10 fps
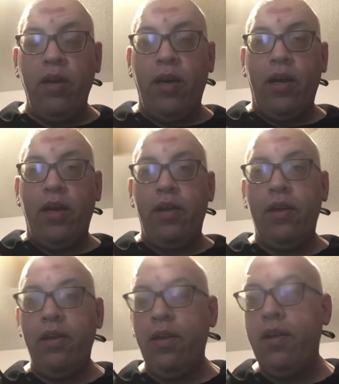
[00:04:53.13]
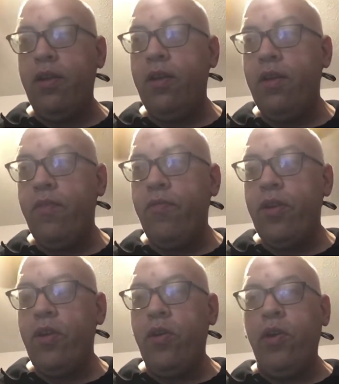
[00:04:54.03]
uh,
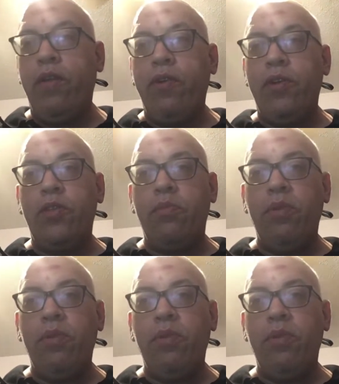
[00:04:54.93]
whoever is